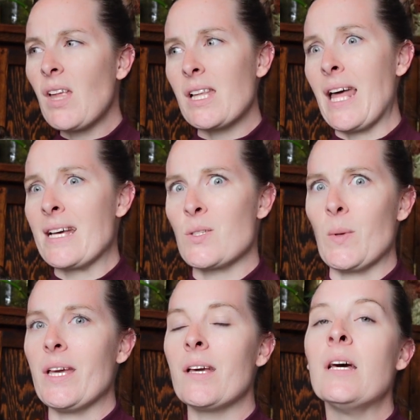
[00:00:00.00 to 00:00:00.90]
last
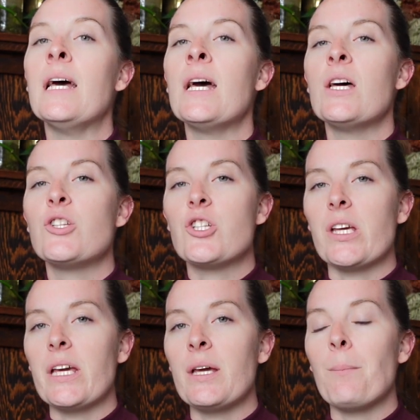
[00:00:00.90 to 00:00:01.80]
week,
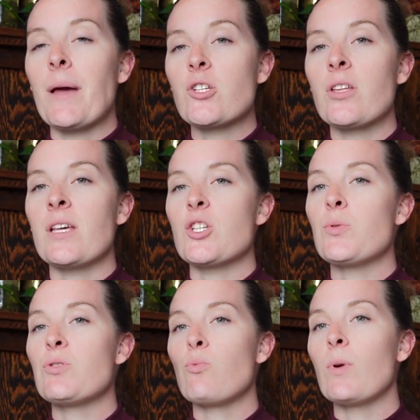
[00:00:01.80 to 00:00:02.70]
she mentioned that she
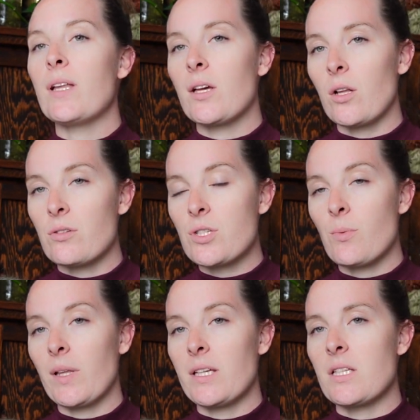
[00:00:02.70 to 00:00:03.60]
was really close to
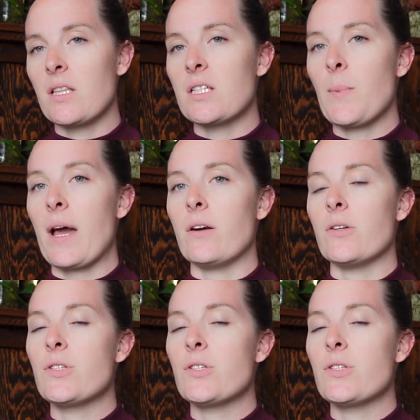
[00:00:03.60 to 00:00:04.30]
releasing this pattern.